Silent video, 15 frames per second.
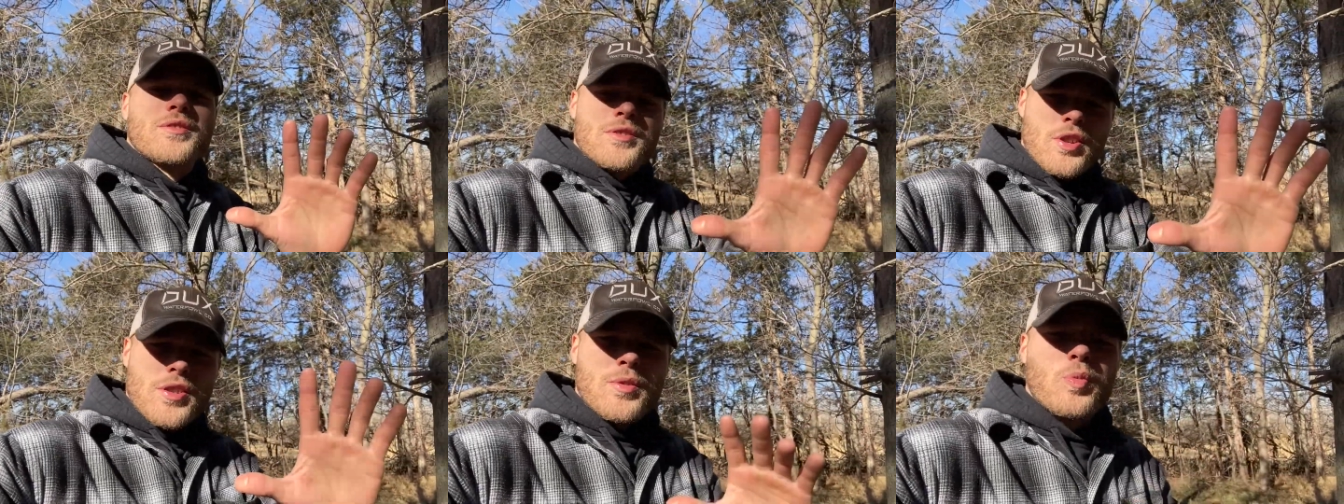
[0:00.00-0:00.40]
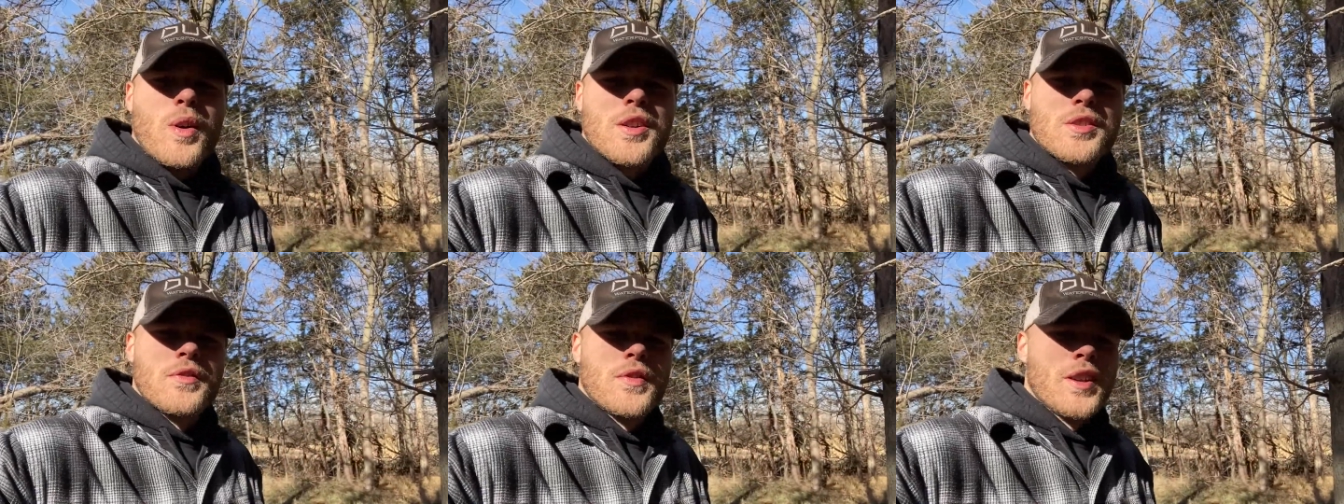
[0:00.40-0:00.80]
just
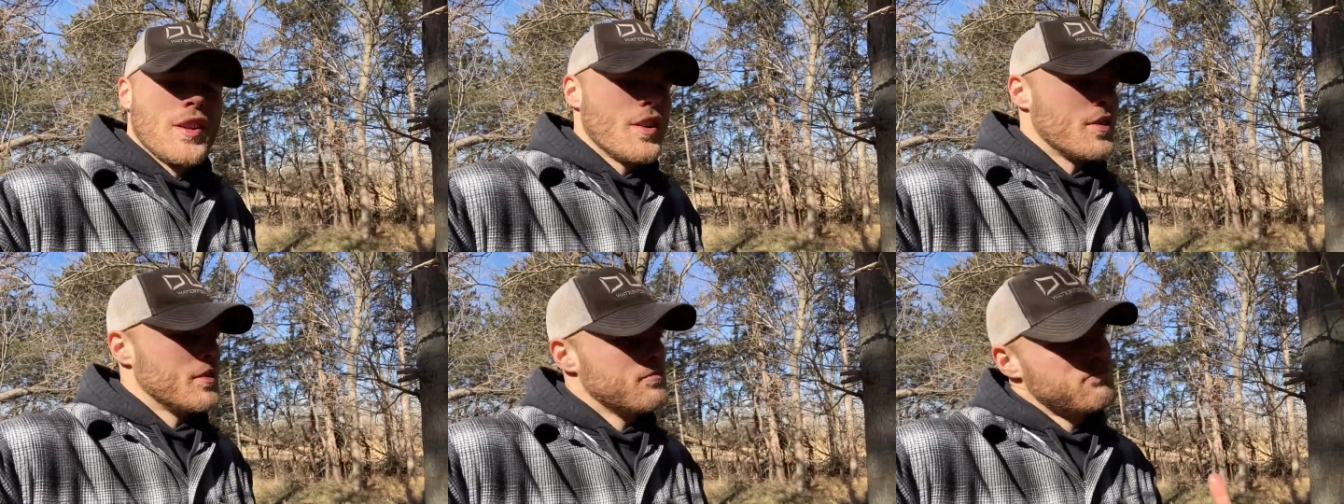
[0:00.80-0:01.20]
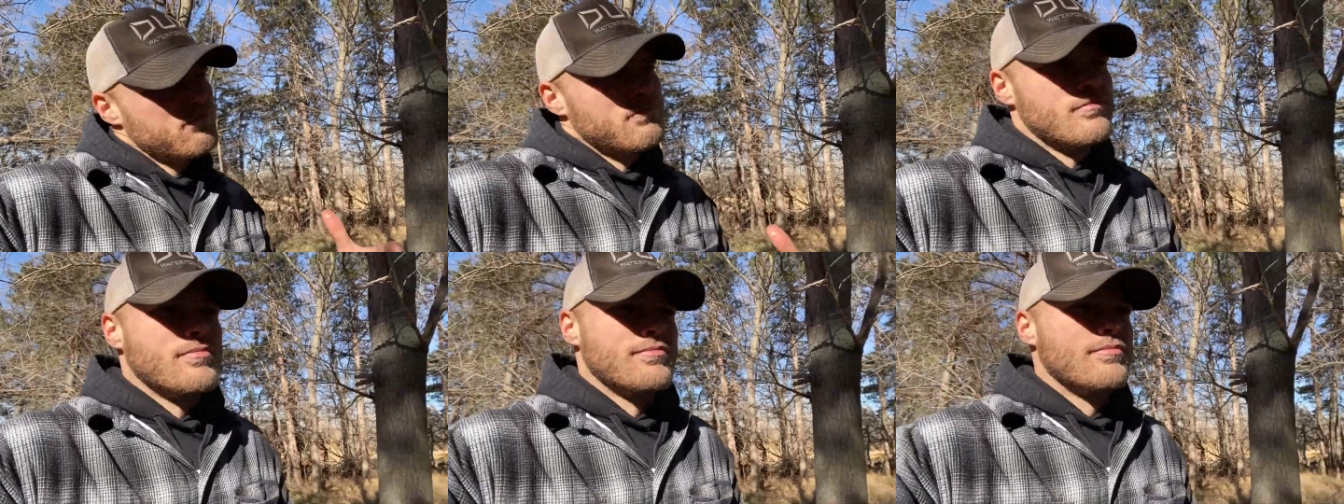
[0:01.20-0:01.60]
watch the video.
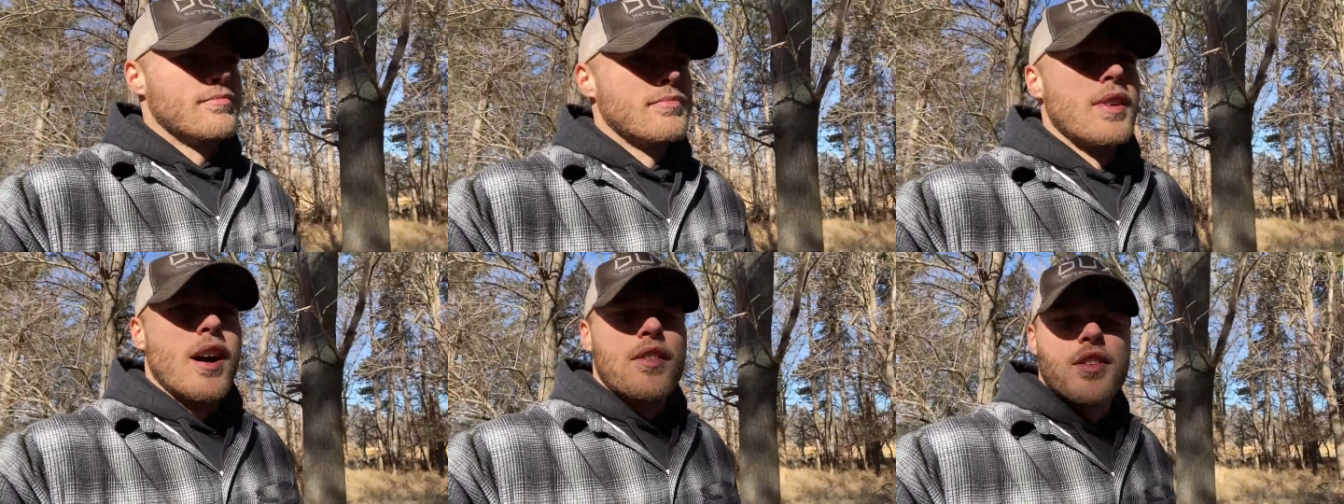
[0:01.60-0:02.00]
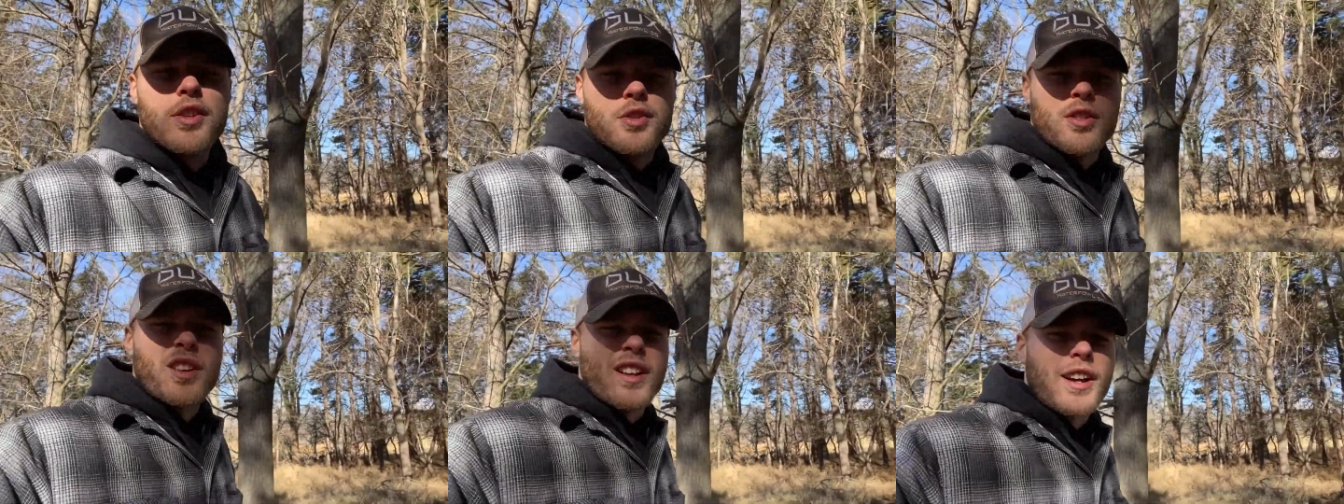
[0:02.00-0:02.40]
I
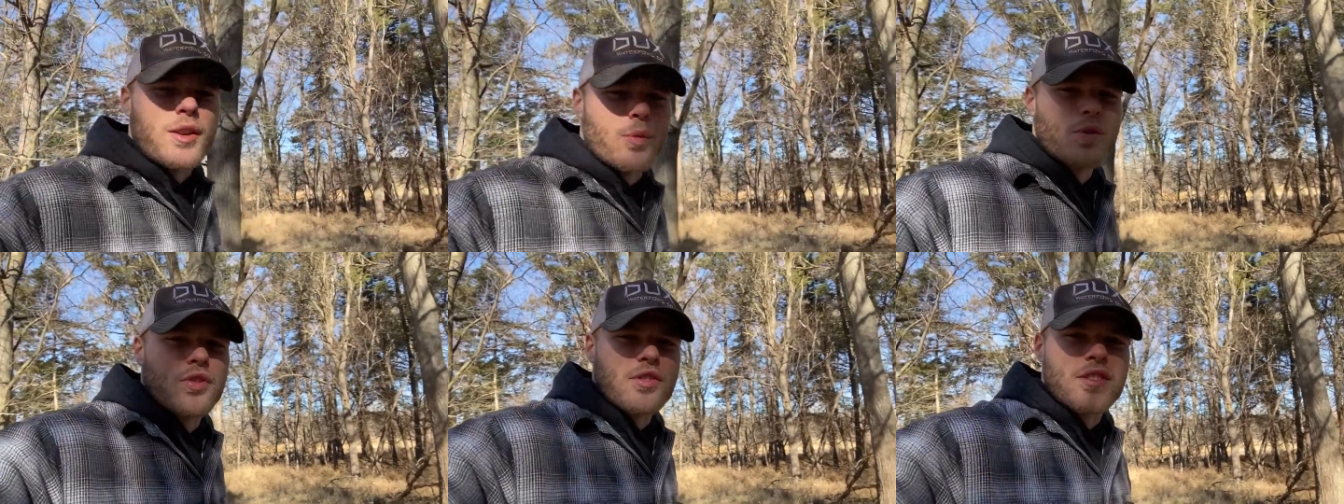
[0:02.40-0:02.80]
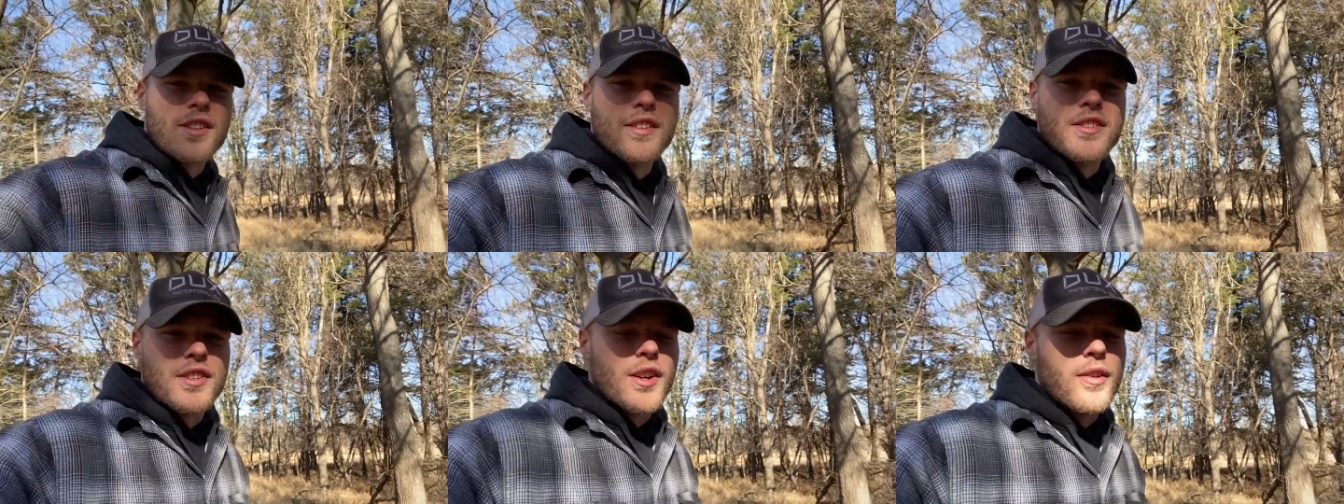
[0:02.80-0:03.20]
think you're gonna like what you
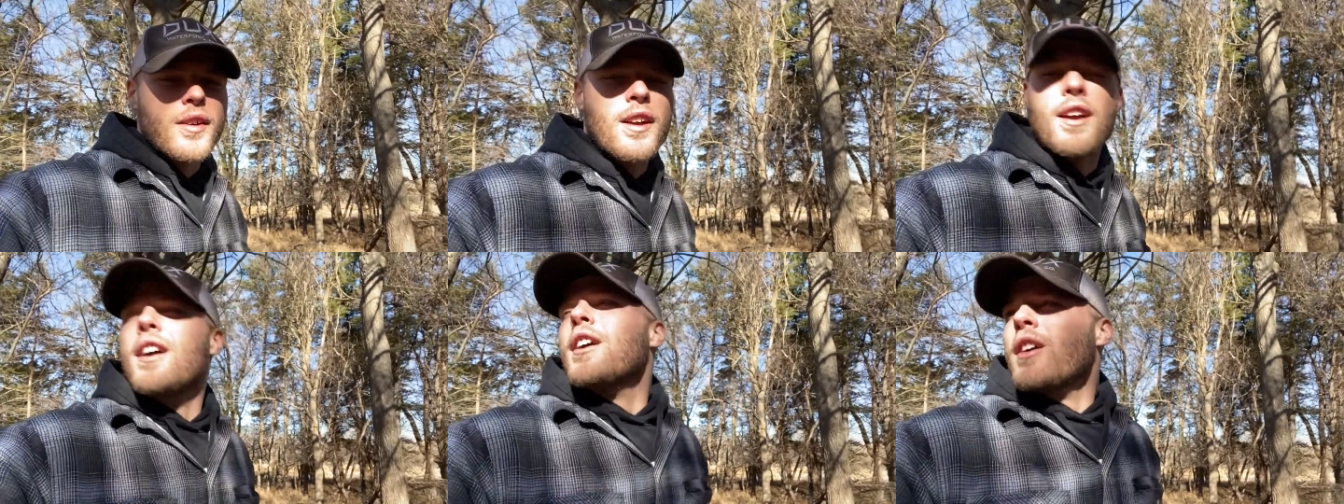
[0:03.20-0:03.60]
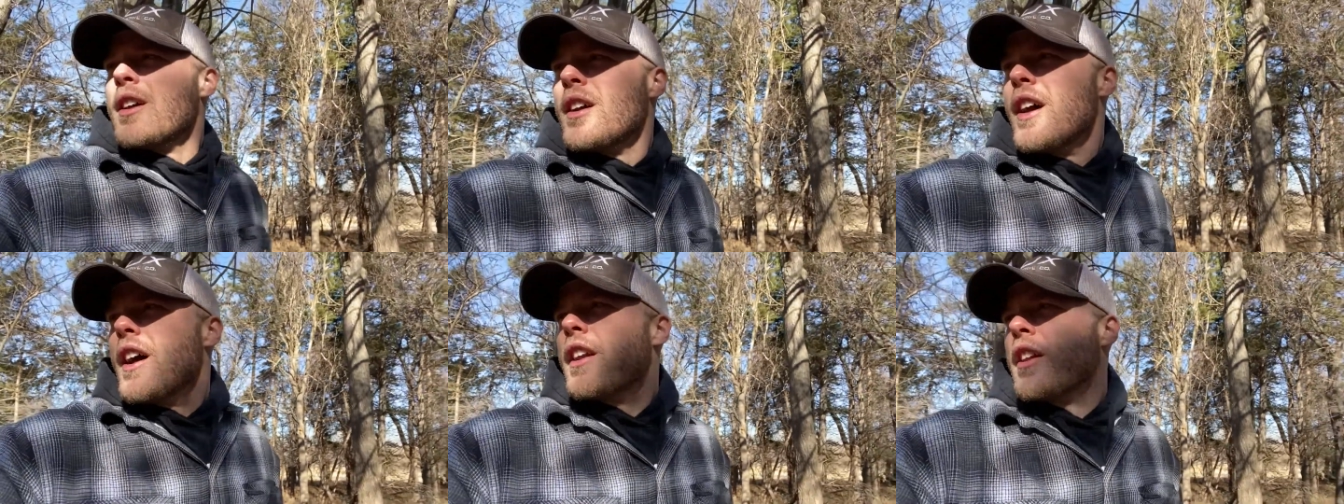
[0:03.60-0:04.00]
see. So,
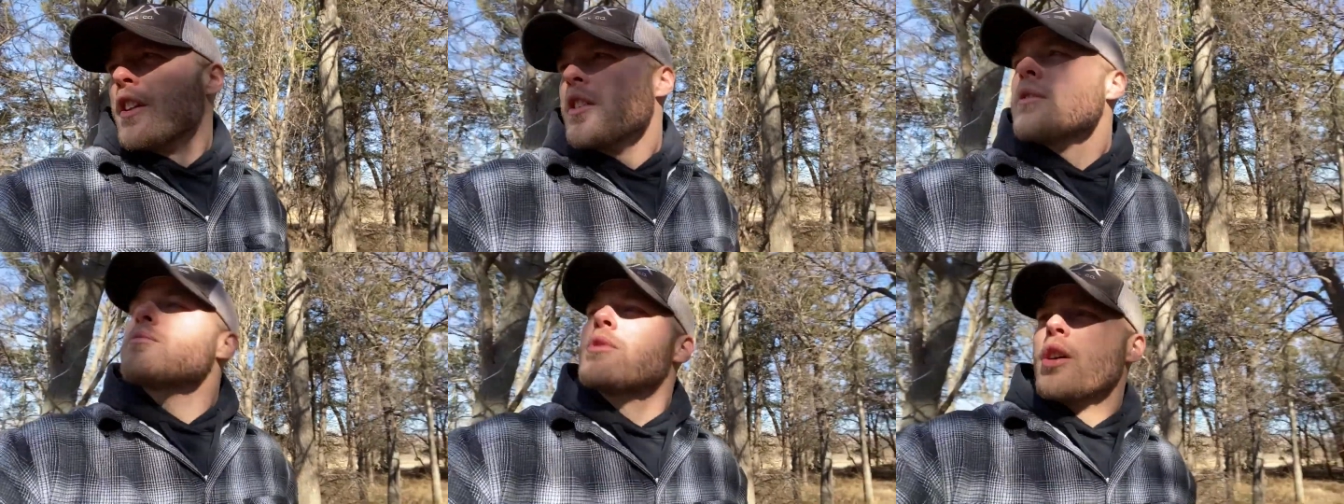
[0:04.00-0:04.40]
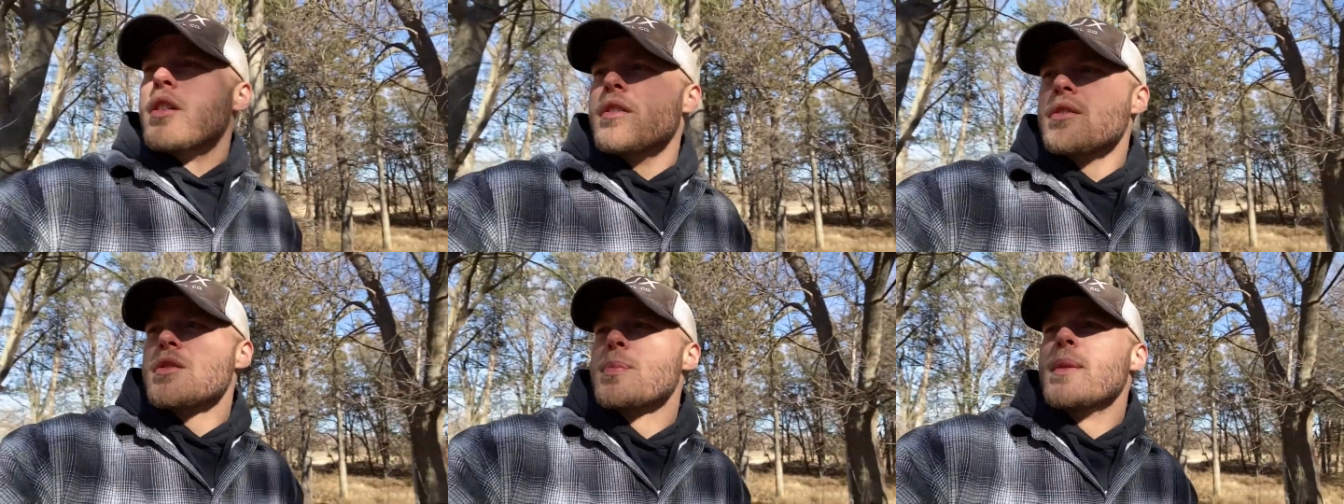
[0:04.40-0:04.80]
editor, go
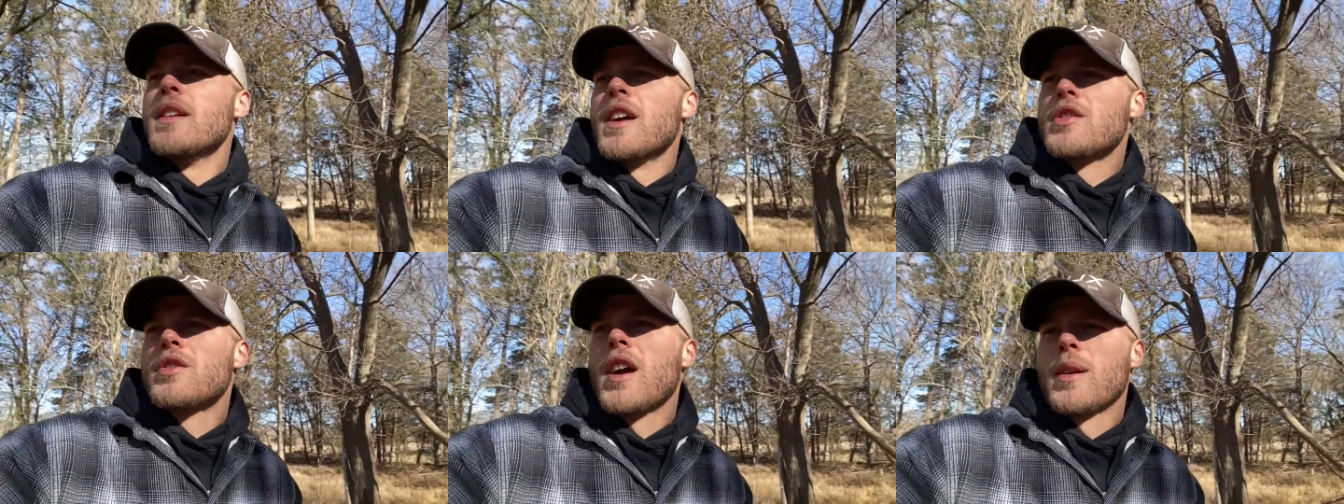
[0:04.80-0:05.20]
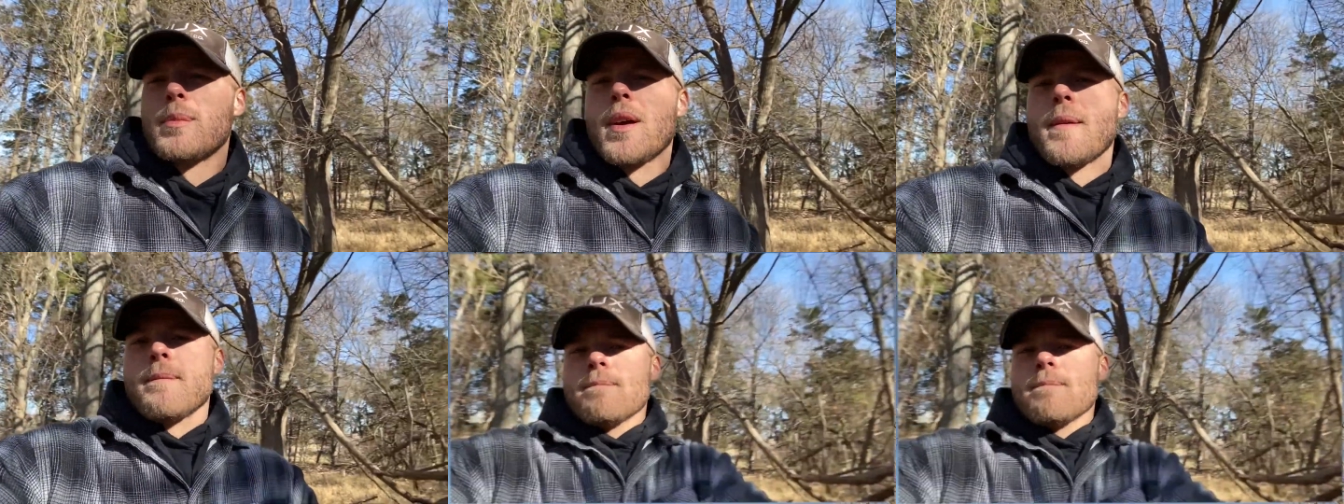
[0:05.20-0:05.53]
ahead and spin that track, man.